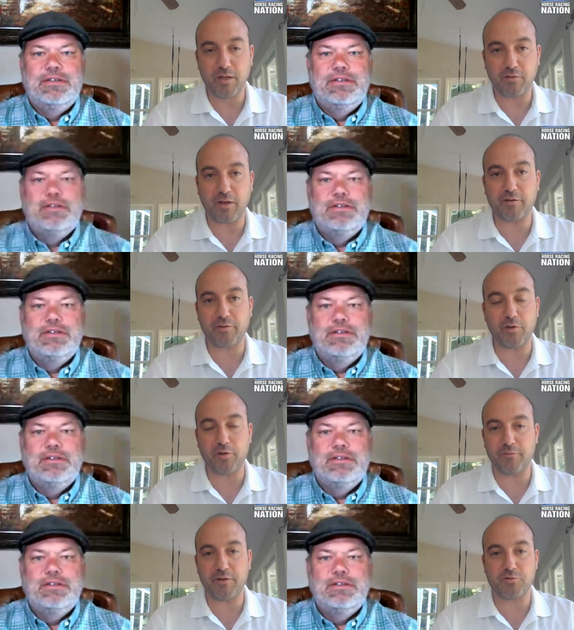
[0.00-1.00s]

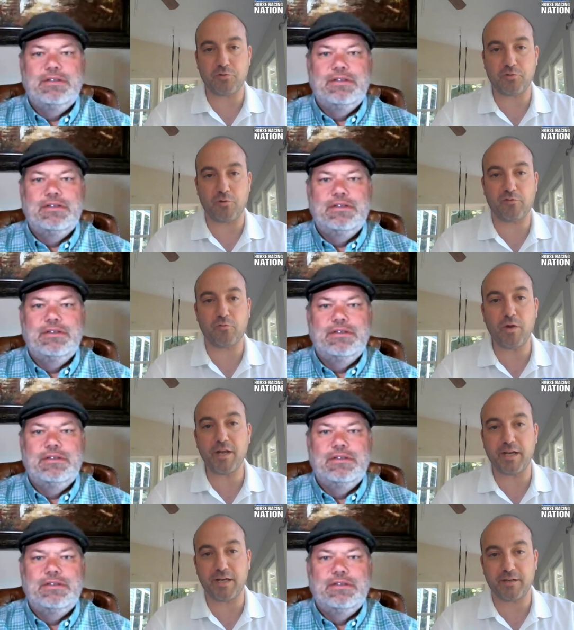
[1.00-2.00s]
Speaker 1: likelihood of each horse
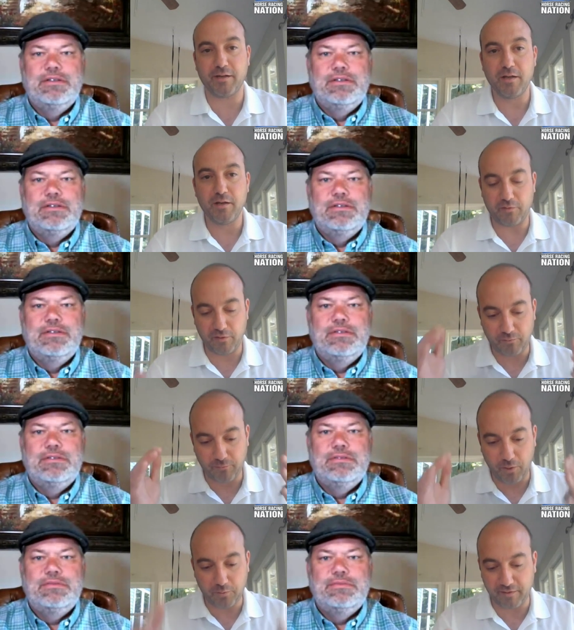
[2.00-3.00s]
winning versus
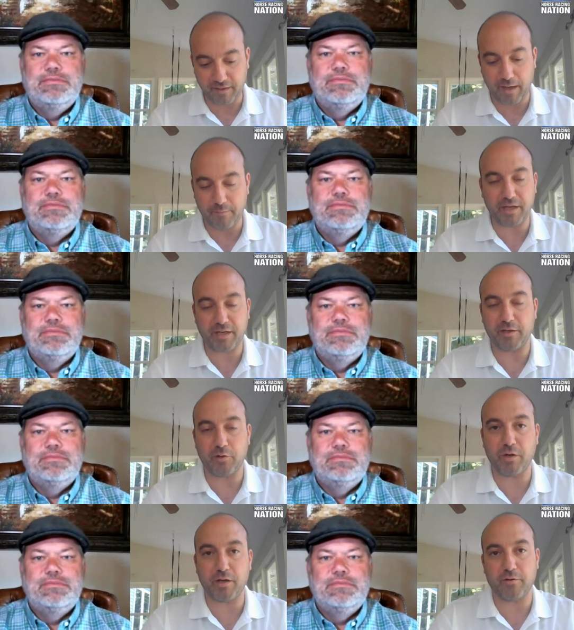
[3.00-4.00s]
focusing on picking
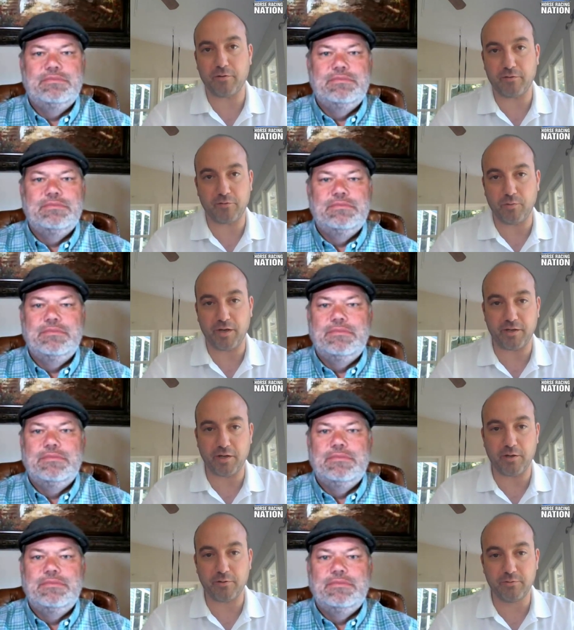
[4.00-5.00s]
a winner is the way to
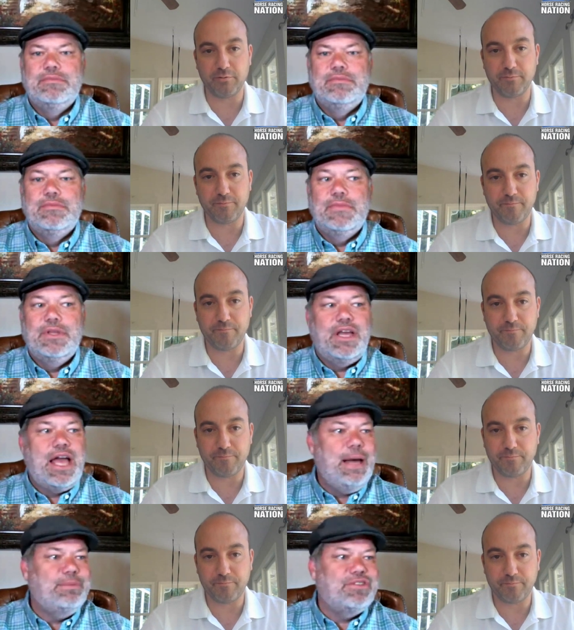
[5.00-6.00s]
go.
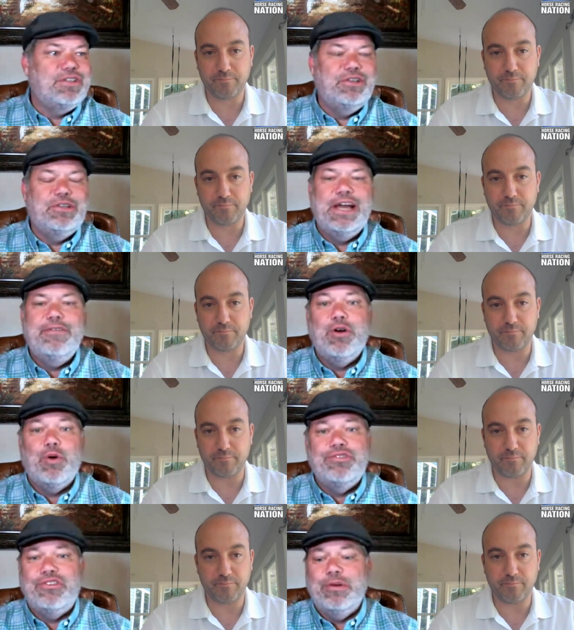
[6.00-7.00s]
Speaker 2: Absolutely. Every
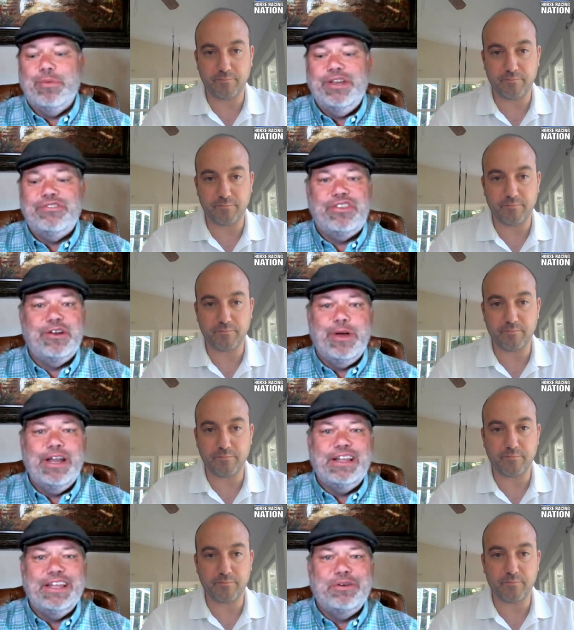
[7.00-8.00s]
horse in the race
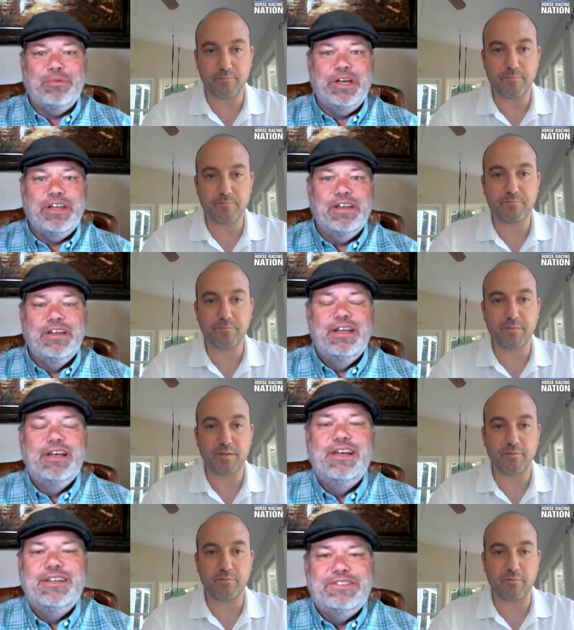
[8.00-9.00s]
theoretically could win.
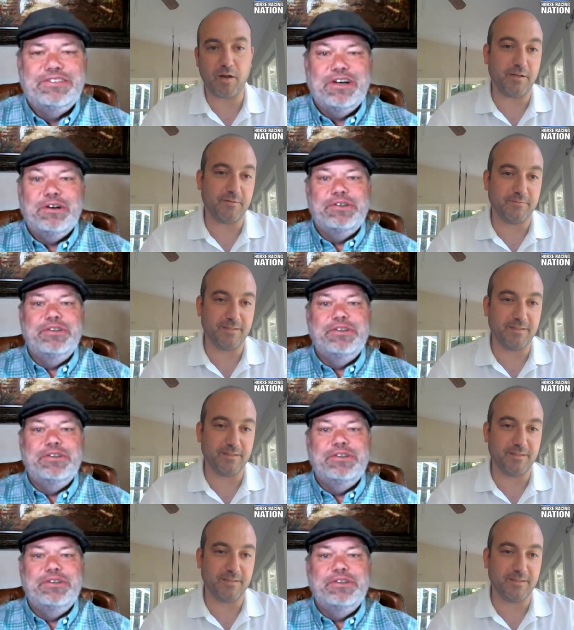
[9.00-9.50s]
Right. So